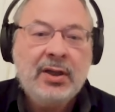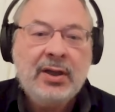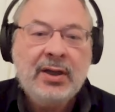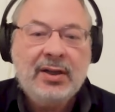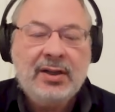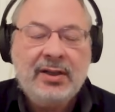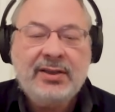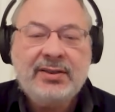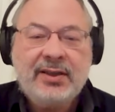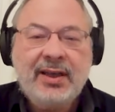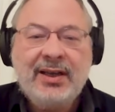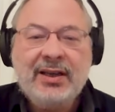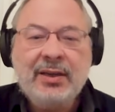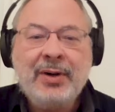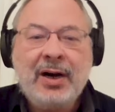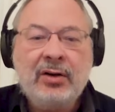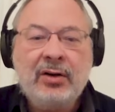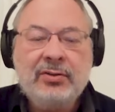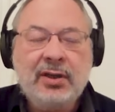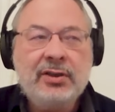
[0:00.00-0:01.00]
Let's think
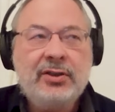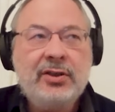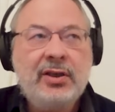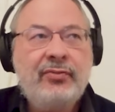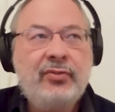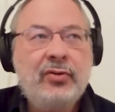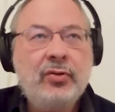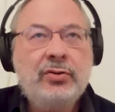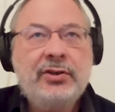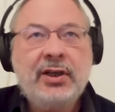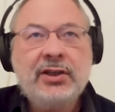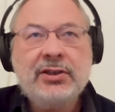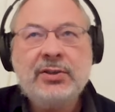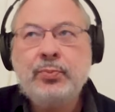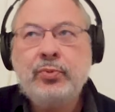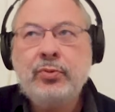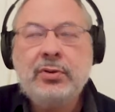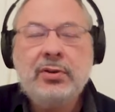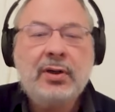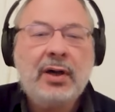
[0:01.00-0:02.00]
about it. If you
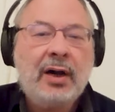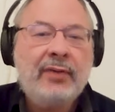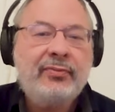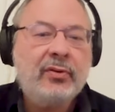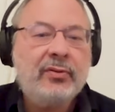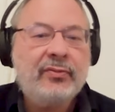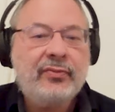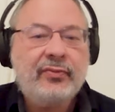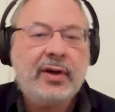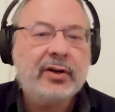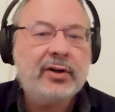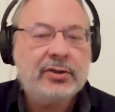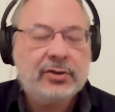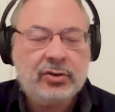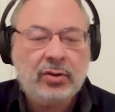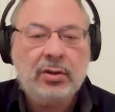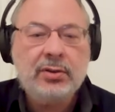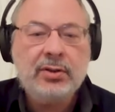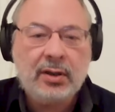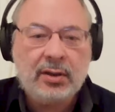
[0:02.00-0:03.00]
just put half of
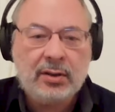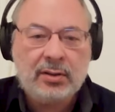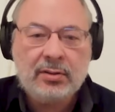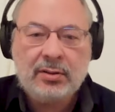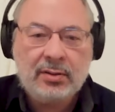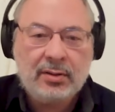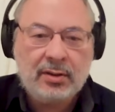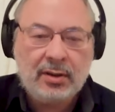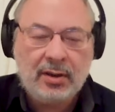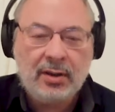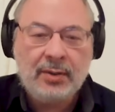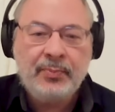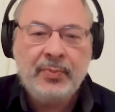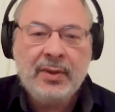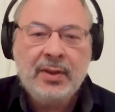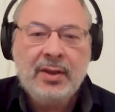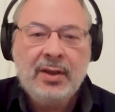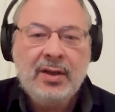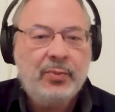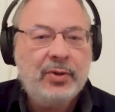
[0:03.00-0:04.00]
Arizona,
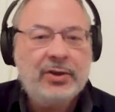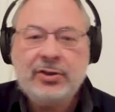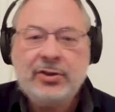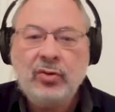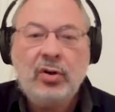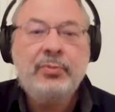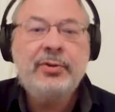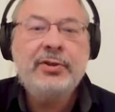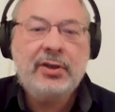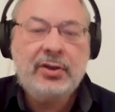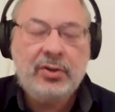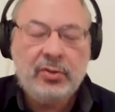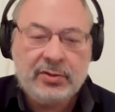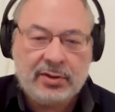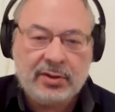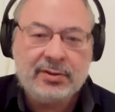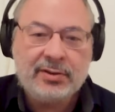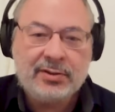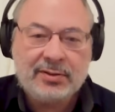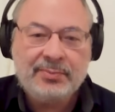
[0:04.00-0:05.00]
which nobody
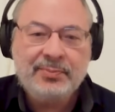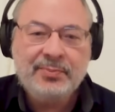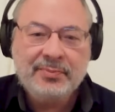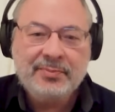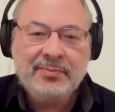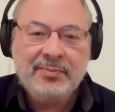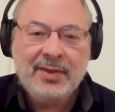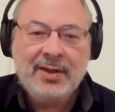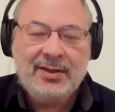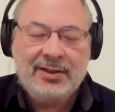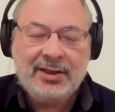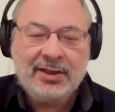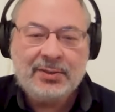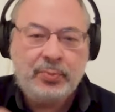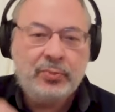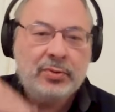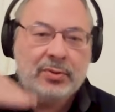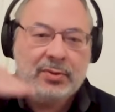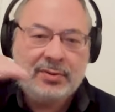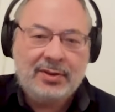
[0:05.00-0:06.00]
uses,
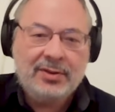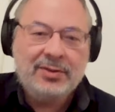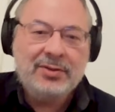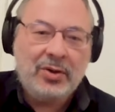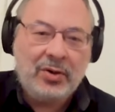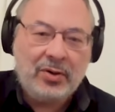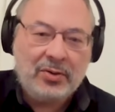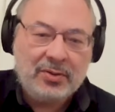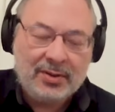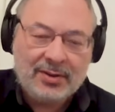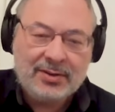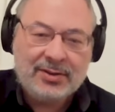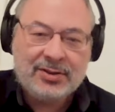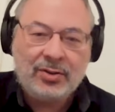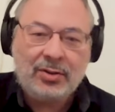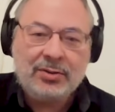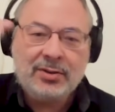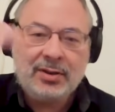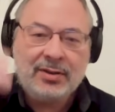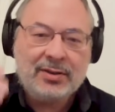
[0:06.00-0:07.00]
just put,
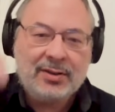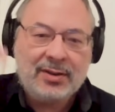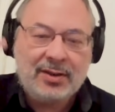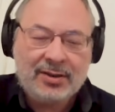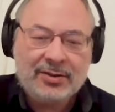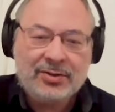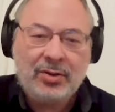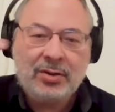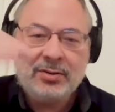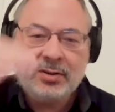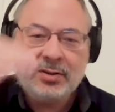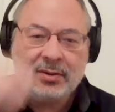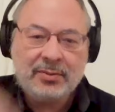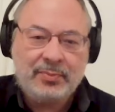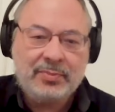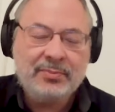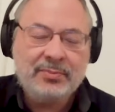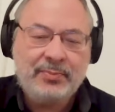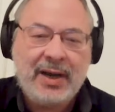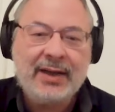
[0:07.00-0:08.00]
solar
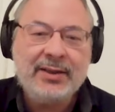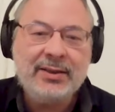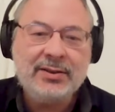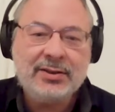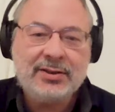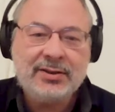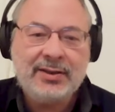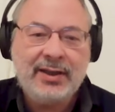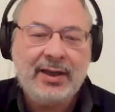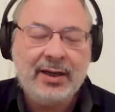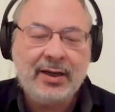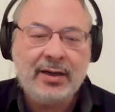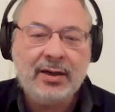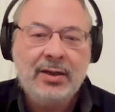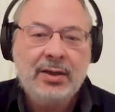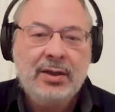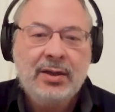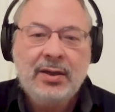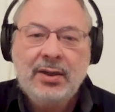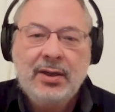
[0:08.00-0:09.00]
panels there,
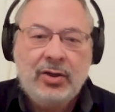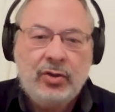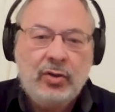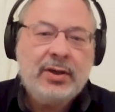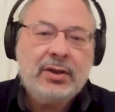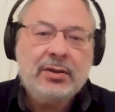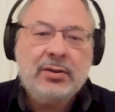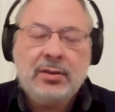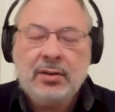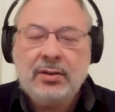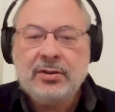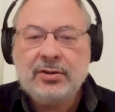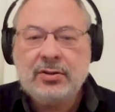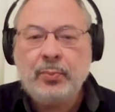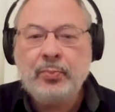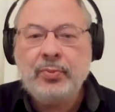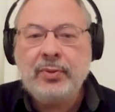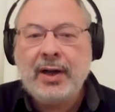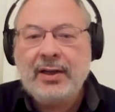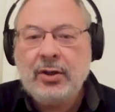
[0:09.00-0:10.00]
you can
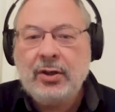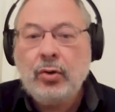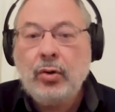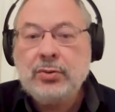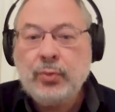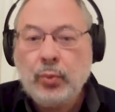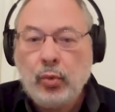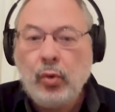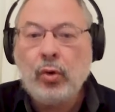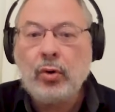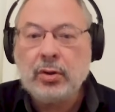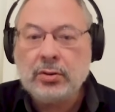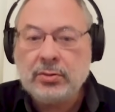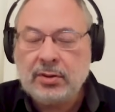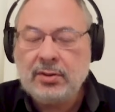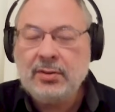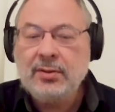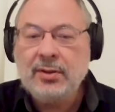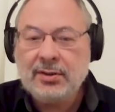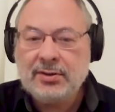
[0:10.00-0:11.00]
supply the whole
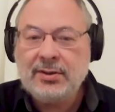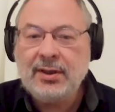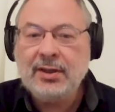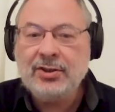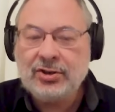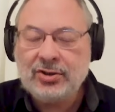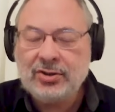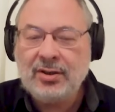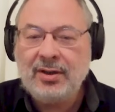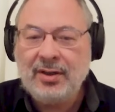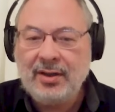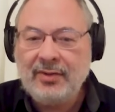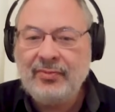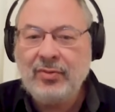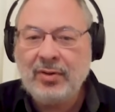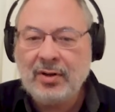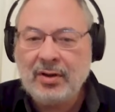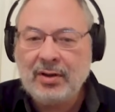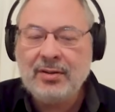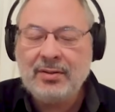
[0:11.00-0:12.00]
world, essentially,
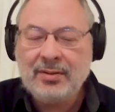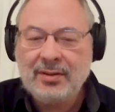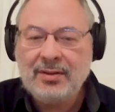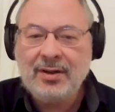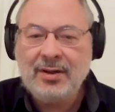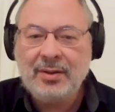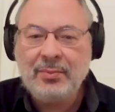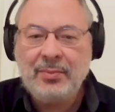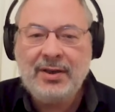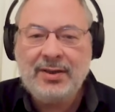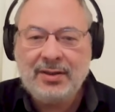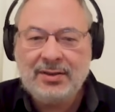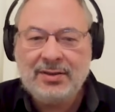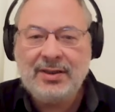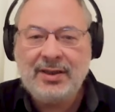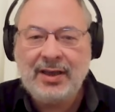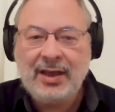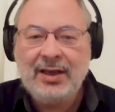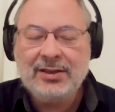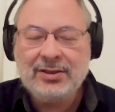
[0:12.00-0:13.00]
for many
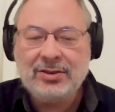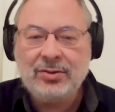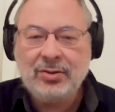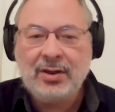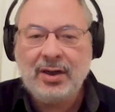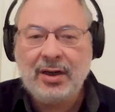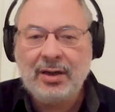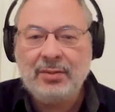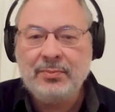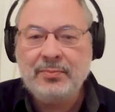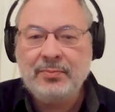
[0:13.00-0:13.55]
decades to come.